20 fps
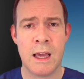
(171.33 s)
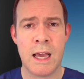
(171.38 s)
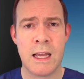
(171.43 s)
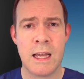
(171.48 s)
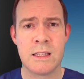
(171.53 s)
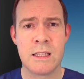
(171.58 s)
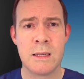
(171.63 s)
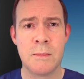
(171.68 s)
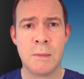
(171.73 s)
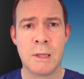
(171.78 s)

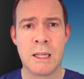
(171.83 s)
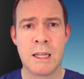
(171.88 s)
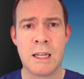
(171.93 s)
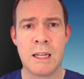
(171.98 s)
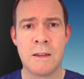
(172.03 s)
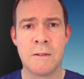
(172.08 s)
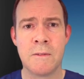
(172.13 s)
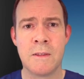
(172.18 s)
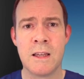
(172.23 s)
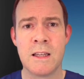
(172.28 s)
And
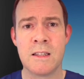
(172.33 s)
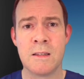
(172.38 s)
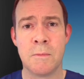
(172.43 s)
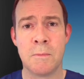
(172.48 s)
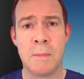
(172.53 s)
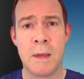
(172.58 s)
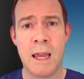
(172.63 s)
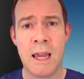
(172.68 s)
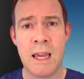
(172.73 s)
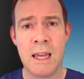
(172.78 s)
similarly, if there's
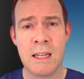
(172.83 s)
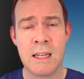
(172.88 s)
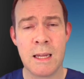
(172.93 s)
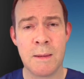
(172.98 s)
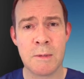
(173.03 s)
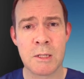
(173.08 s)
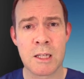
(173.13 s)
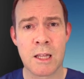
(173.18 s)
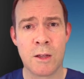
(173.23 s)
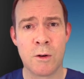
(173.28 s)
impaired
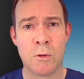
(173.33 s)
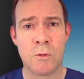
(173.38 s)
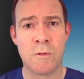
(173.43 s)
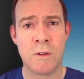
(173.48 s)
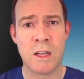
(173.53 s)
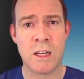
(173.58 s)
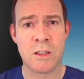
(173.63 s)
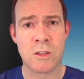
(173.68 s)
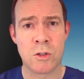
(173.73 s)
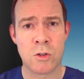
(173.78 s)
episcleral
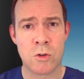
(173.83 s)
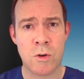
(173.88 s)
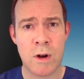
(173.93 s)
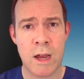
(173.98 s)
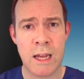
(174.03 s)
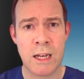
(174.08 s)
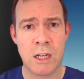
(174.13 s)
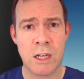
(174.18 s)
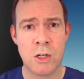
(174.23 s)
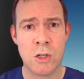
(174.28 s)
venous
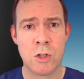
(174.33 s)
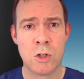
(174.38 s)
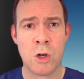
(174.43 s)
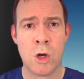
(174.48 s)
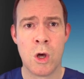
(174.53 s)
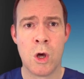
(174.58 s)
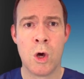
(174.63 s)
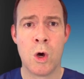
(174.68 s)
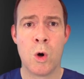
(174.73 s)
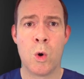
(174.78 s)
drainage
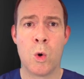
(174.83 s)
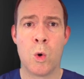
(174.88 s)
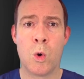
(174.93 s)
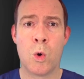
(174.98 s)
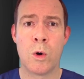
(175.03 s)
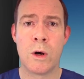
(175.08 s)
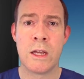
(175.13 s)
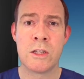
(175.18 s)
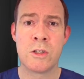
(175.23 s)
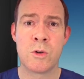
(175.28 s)

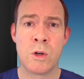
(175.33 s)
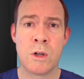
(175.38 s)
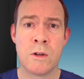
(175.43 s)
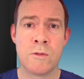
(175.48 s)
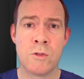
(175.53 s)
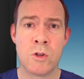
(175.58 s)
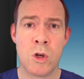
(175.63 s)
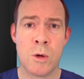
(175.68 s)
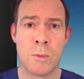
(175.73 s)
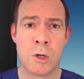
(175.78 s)
or a history
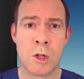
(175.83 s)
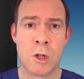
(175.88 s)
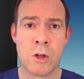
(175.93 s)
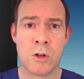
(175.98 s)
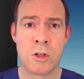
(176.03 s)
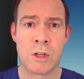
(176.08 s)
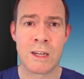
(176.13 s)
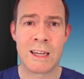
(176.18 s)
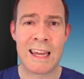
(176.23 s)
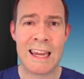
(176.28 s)
of
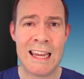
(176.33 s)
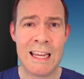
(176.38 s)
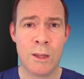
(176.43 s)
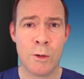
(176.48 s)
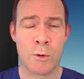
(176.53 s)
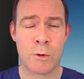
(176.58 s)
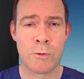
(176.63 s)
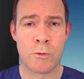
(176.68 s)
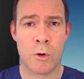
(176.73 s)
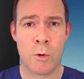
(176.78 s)
dermatologic
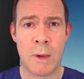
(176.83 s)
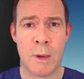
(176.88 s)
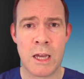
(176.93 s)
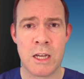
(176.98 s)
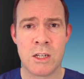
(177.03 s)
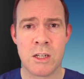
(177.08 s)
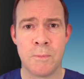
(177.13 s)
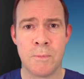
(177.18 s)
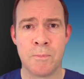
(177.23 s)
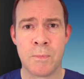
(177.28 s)
keloid
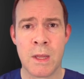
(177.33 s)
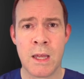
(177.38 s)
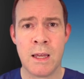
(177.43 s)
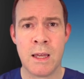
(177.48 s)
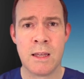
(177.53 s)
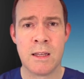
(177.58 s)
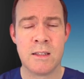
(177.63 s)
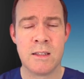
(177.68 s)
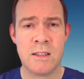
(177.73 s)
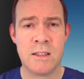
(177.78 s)
formation,
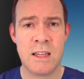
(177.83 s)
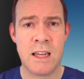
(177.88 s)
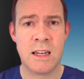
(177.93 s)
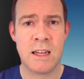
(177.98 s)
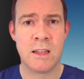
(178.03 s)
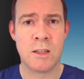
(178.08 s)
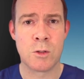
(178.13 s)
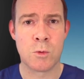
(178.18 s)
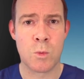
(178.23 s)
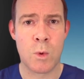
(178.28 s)

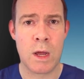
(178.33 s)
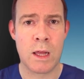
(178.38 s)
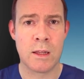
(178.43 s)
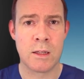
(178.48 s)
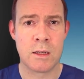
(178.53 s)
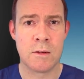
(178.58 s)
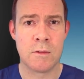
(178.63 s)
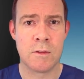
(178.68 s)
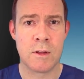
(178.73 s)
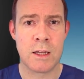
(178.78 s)
XEN is
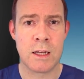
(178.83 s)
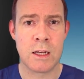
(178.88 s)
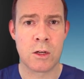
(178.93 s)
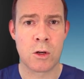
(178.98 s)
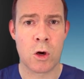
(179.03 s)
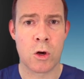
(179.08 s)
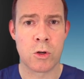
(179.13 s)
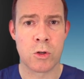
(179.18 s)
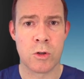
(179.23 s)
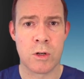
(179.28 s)
relatively
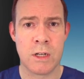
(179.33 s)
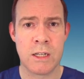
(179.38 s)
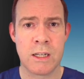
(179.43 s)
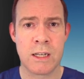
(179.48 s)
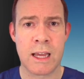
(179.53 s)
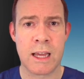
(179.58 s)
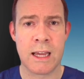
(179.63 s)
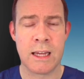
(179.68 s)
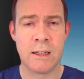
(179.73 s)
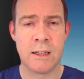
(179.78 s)

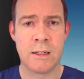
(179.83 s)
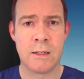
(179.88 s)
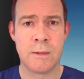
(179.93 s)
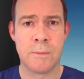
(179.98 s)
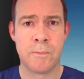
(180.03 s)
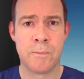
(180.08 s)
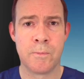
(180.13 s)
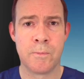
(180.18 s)
contraindicated.